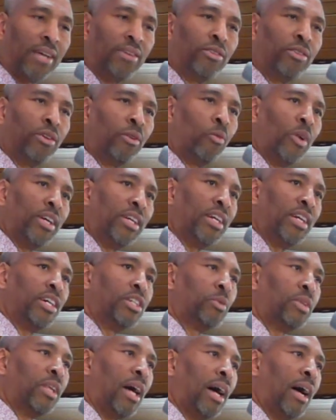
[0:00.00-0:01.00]
I don't know what it
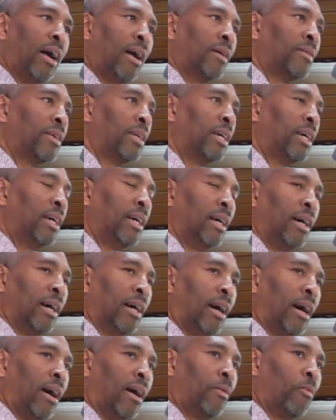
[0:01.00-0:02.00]
is with our
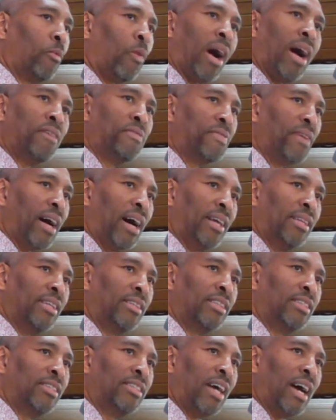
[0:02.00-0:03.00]
our Wi-Fi
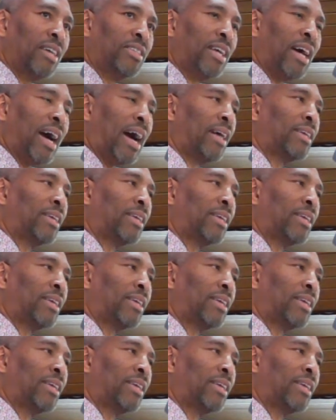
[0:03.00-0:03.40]
that decides to